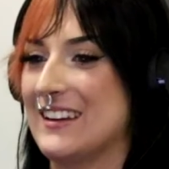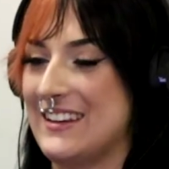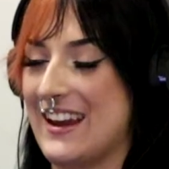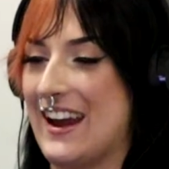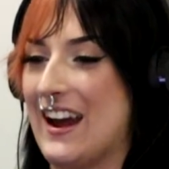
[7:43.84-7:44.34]

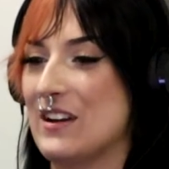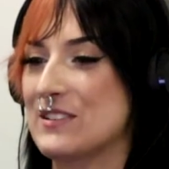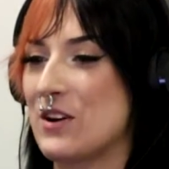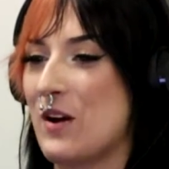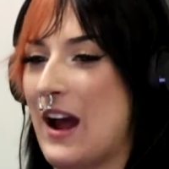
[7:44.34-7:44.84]
Yeah,
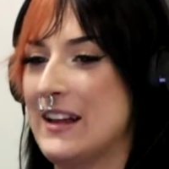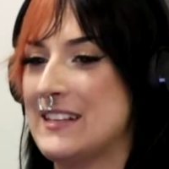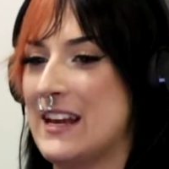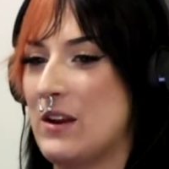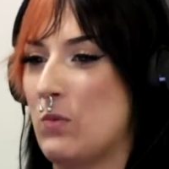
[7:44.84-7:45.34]
so I'd
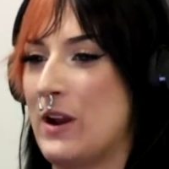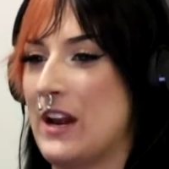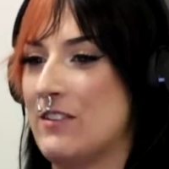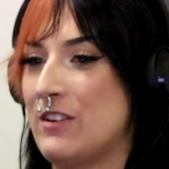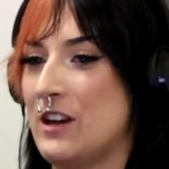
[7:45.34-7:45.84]
say
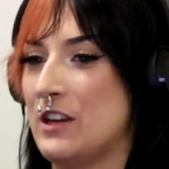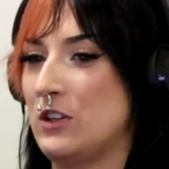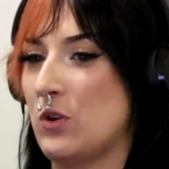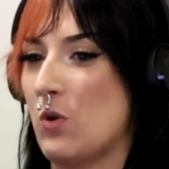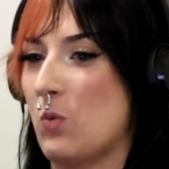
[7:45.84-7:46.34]
whenever
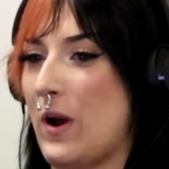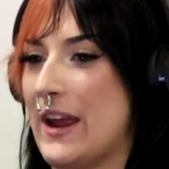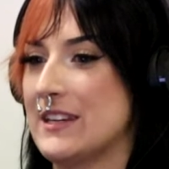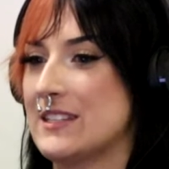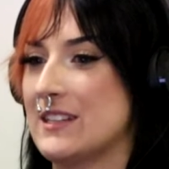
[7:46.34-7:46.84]
your
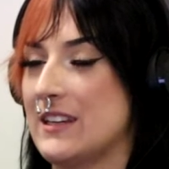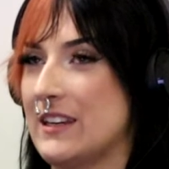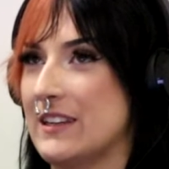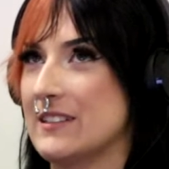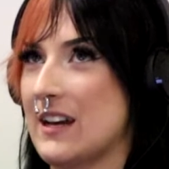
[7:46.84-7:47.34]
weight
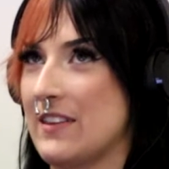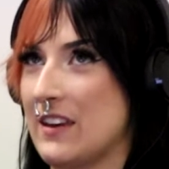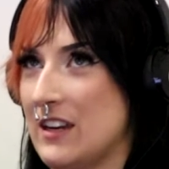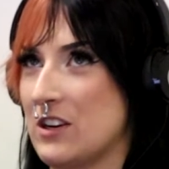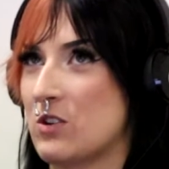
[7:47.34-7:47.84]
is either
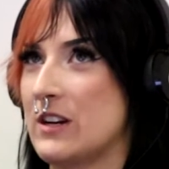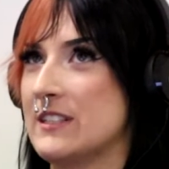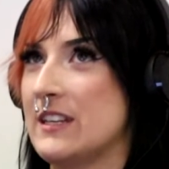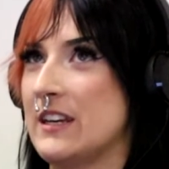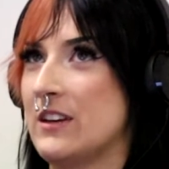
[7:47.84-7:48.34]

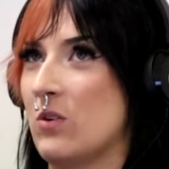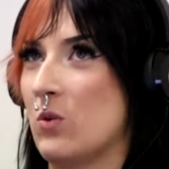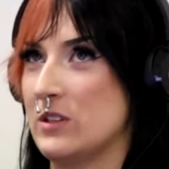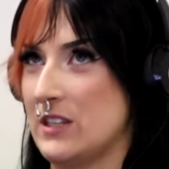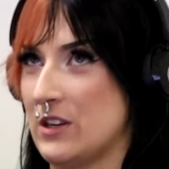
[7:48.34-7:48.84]
increasing
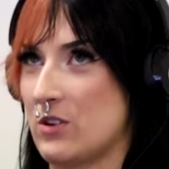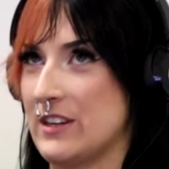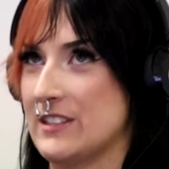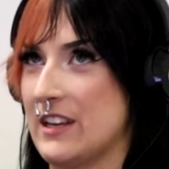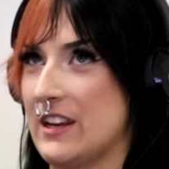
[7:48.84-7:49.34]
or
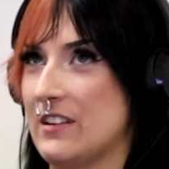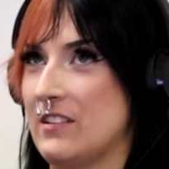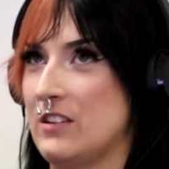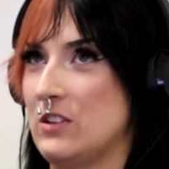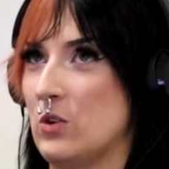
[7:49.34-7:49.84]
decreasing,
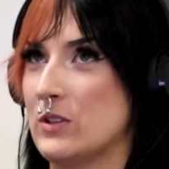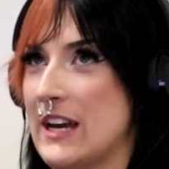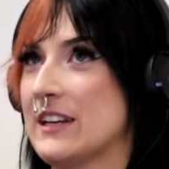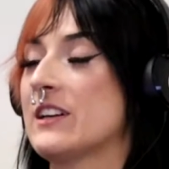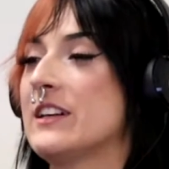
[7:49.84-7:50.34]
you're
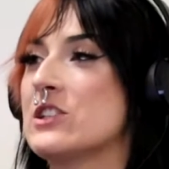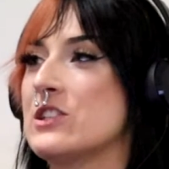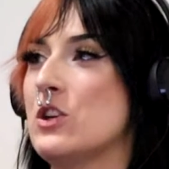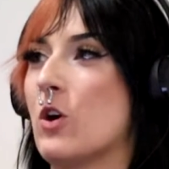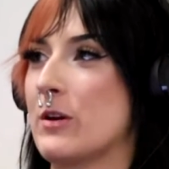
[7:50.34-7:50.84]
technically just
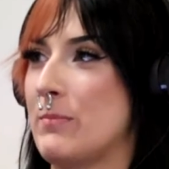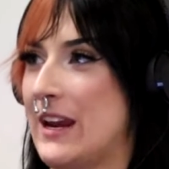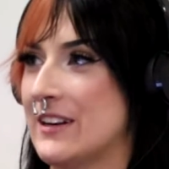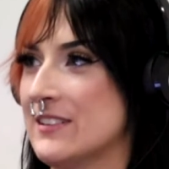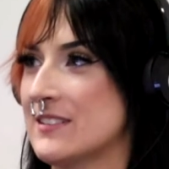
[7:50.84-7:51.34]
not at
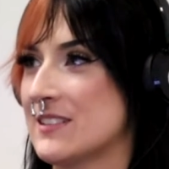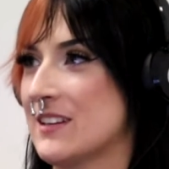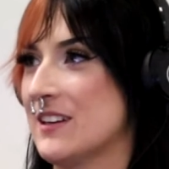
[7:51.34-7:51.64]
maintenance.